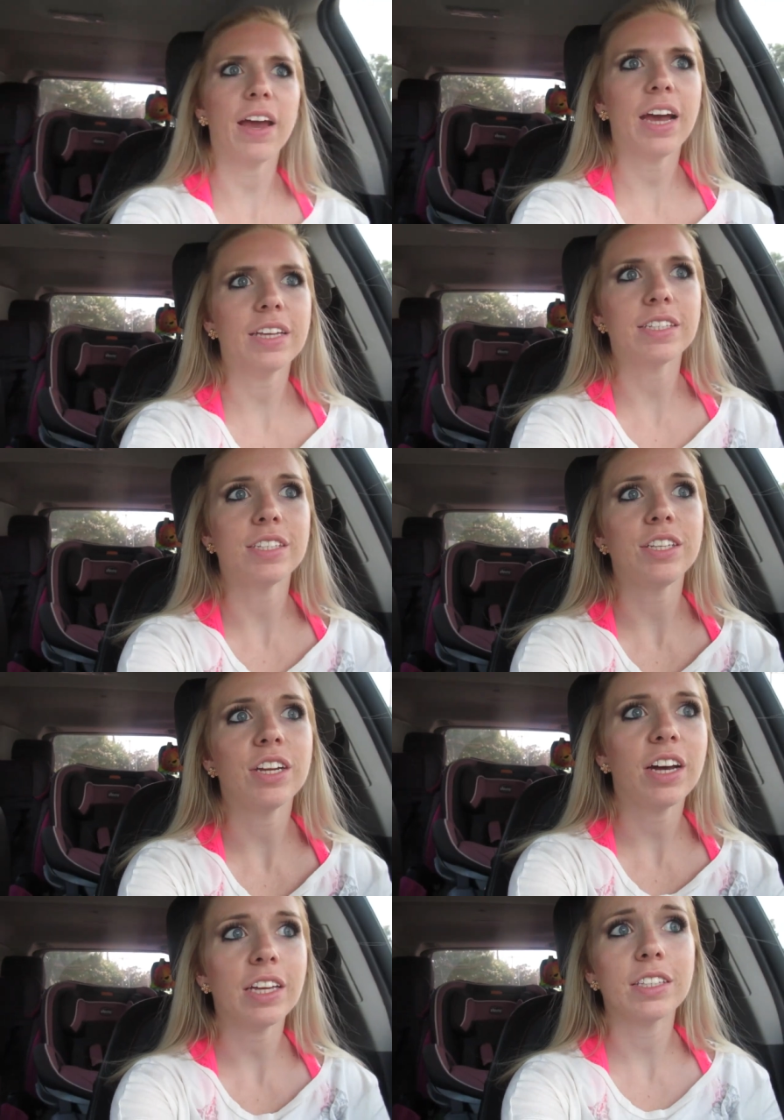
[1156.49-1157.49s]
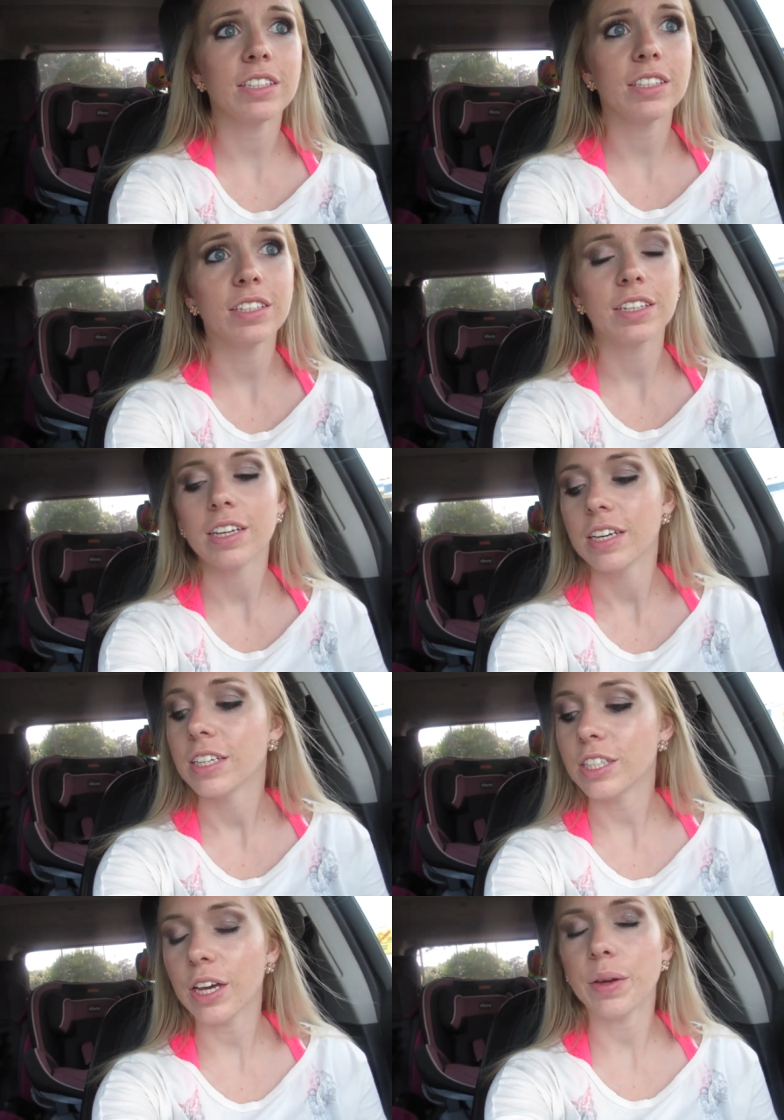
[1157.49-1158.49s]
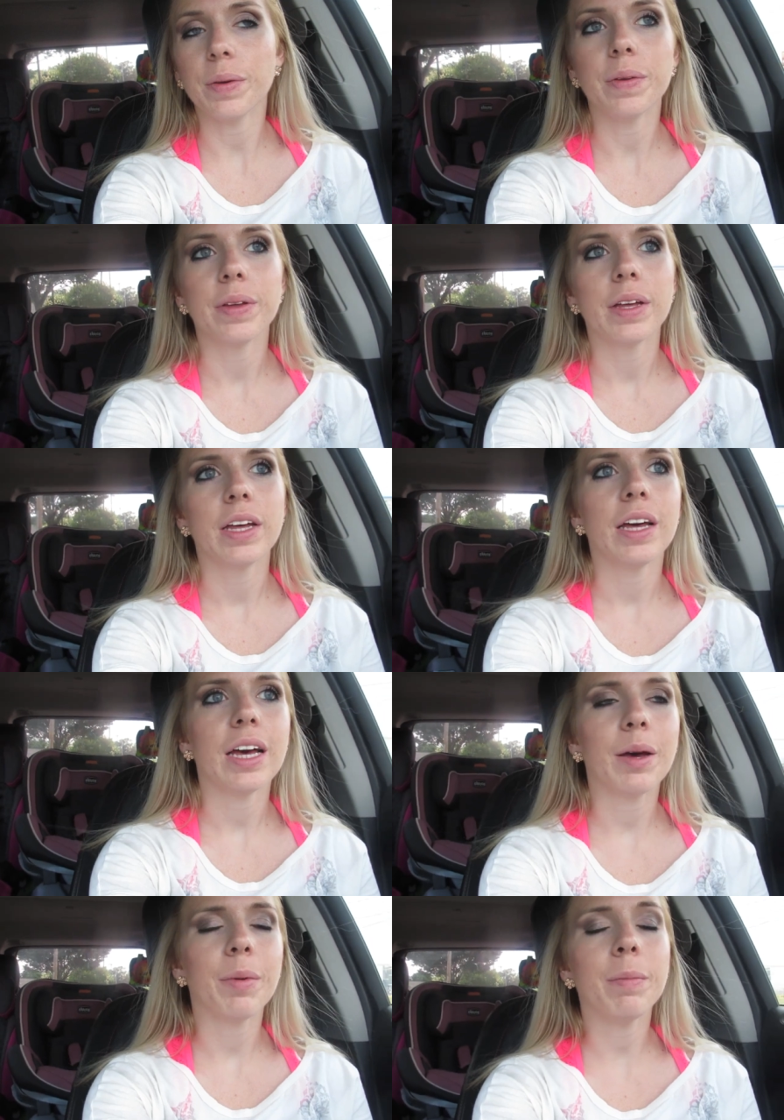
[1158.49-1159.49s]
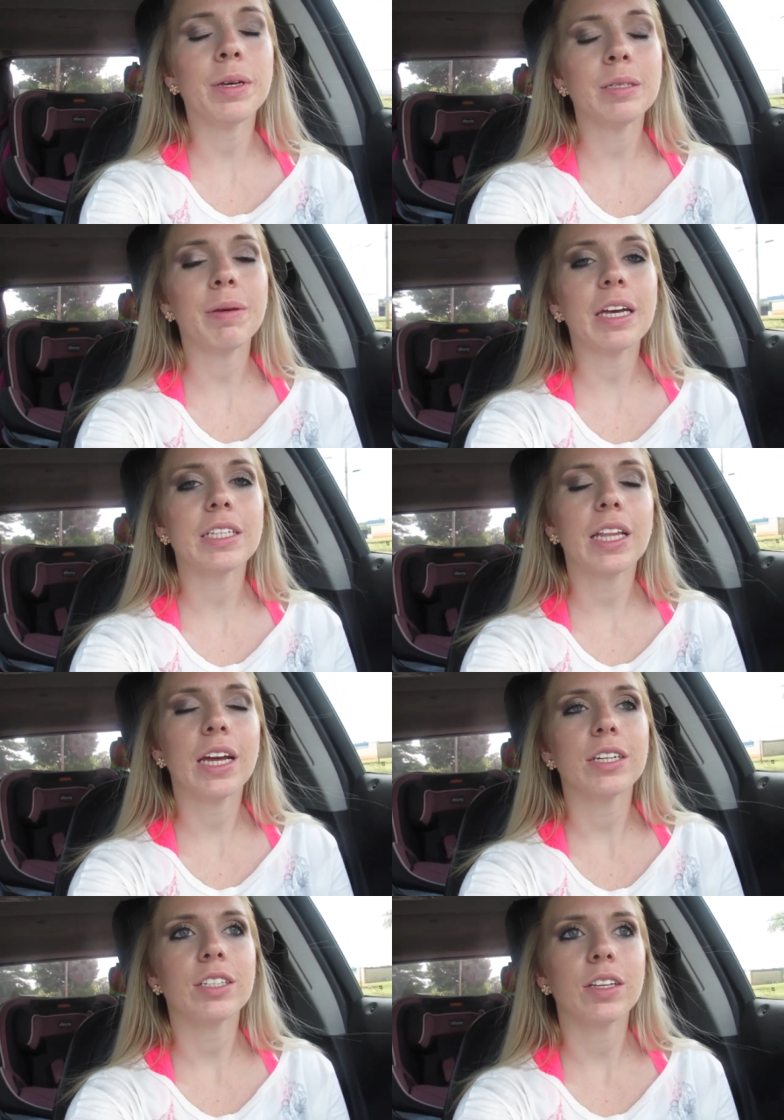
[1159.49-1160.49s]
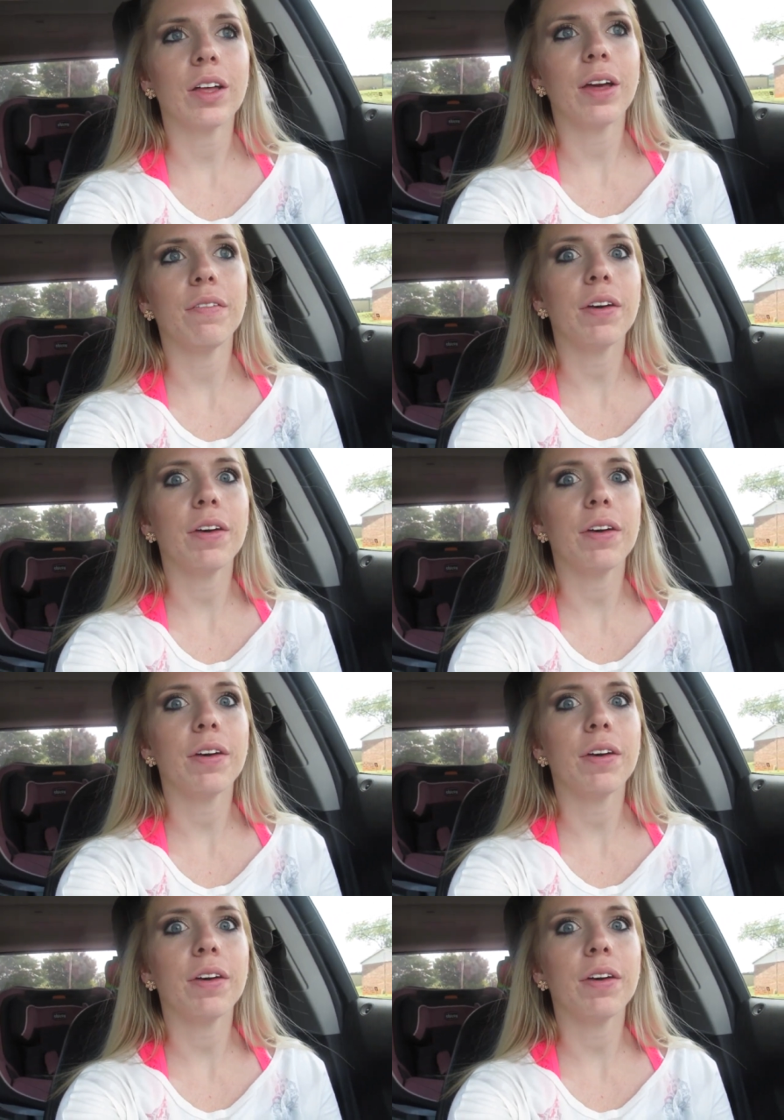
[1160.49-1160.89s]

That is nuts. So I'm almost back to their salon.